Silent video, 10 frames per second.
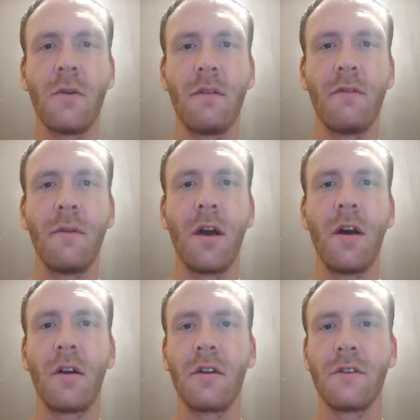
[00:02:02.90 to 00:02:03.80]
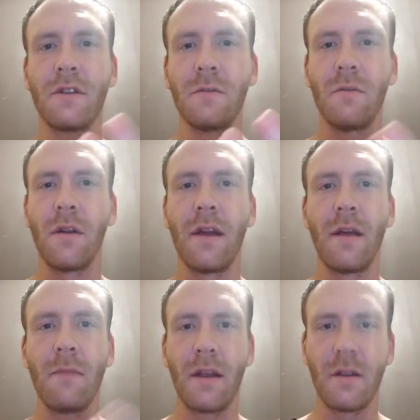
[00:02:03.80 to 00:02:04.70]
There's quite a few on Ark because it's one of
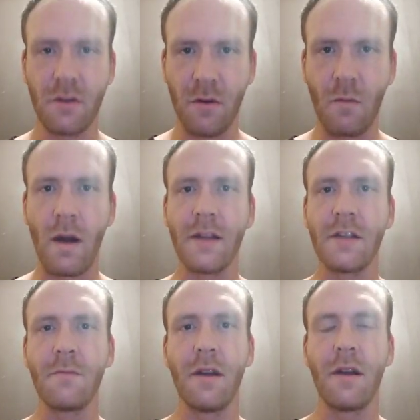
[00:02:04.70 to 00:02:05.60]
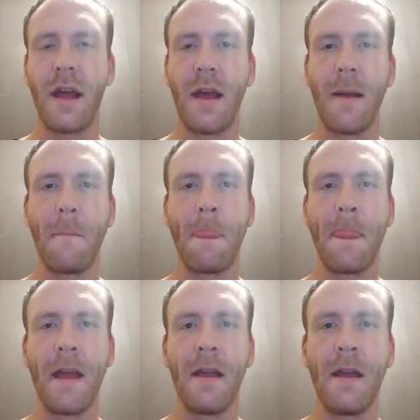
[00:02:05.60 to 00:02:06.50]
them like sort of widespread
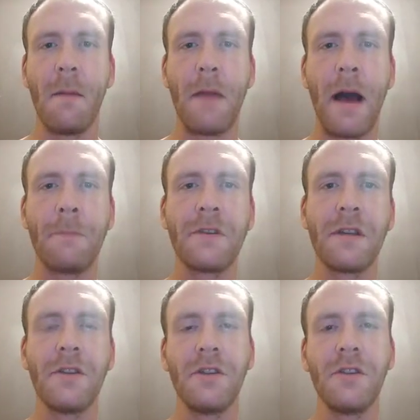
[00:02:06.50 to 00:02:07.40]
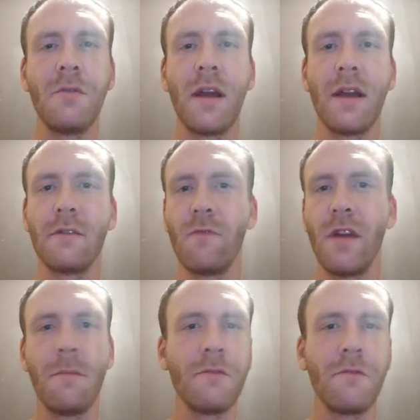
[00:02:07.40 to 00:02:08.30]
maps, and you do get
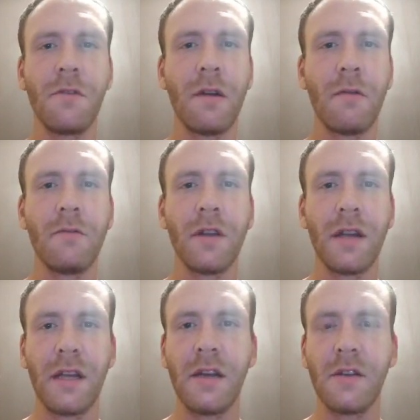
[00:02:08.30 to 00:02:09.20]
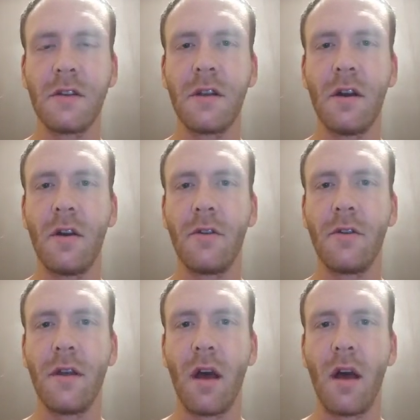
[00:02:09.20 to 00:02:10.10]
Raymond running around occasionally
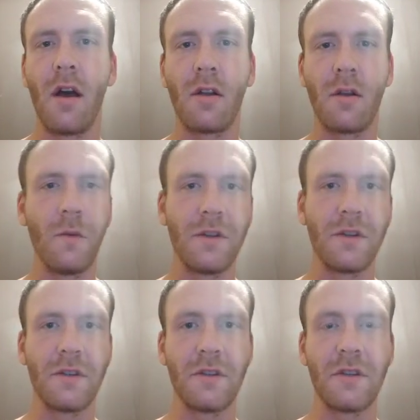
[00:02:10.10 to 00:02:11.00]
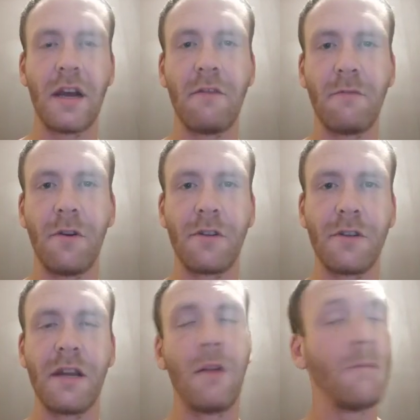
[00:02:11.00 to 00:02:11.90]
on Ark, which is the Scav
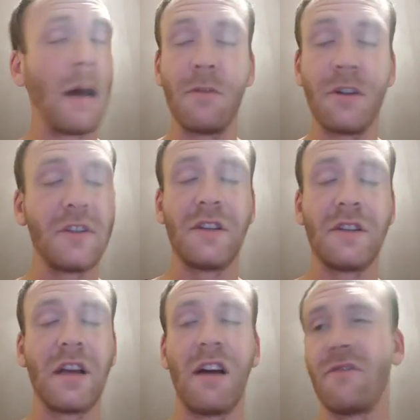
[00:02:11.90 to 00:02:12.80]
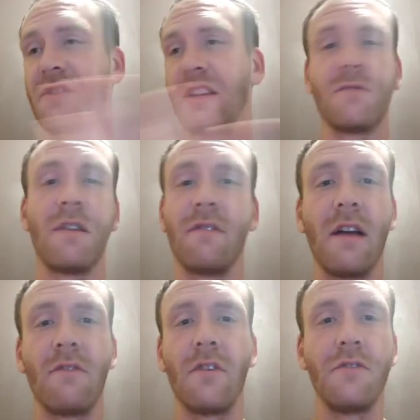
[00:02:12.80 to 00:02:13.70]
boss. I'm going to say Scav because that's what
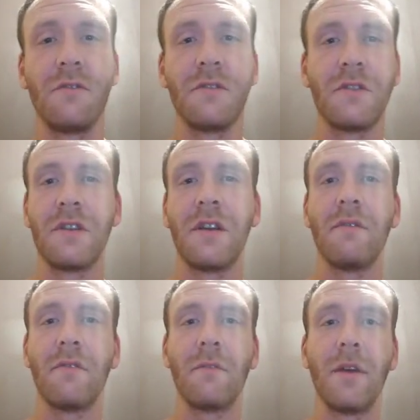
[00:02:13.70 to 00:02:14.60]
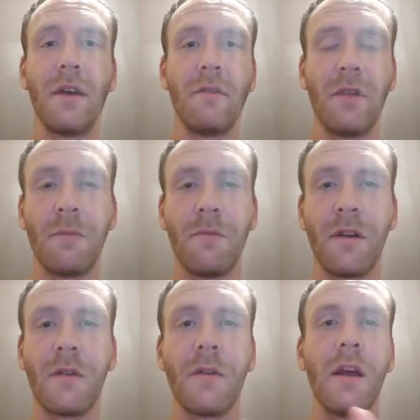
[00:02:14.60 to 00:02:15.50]
I've gotten used to seeing from Arena
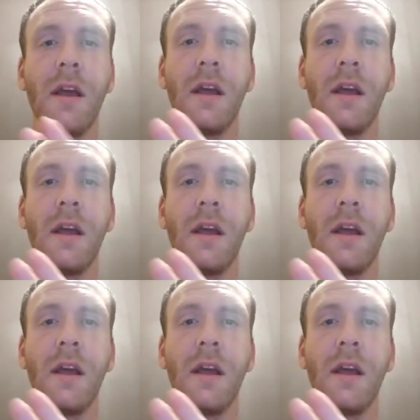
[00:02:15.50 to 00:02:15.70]
Breakout.